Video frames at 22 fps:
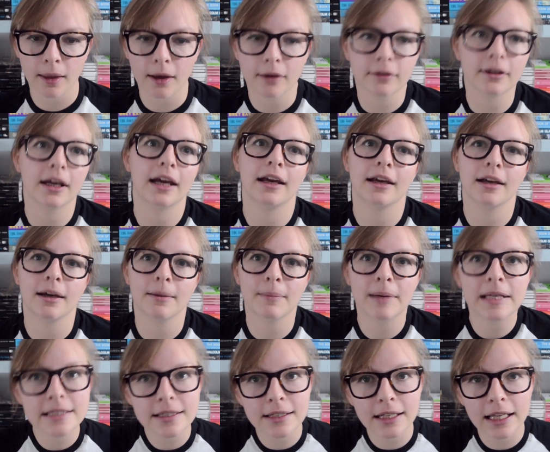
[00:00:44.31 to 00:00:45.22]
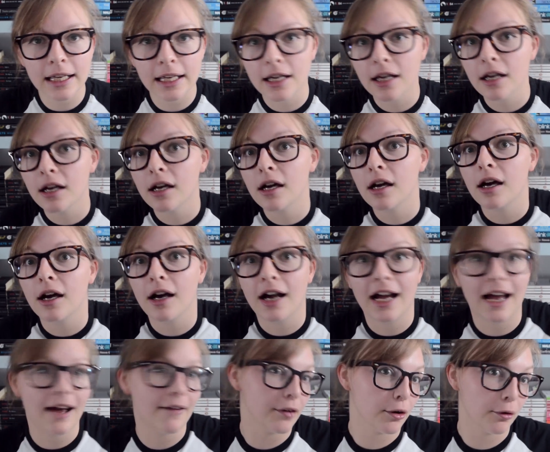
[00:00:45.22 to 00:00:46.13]
Okay, admittedly,
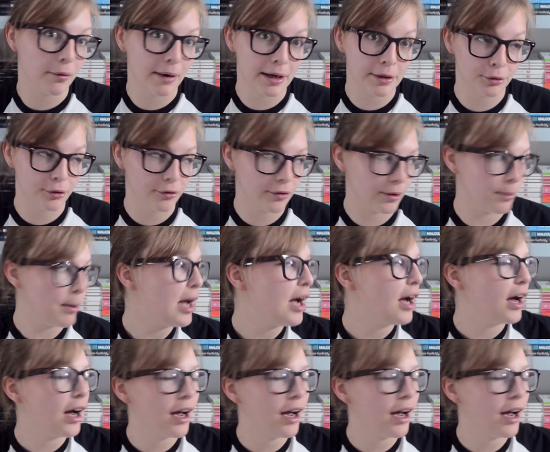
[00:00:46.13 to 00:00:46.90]
I have not read all of them.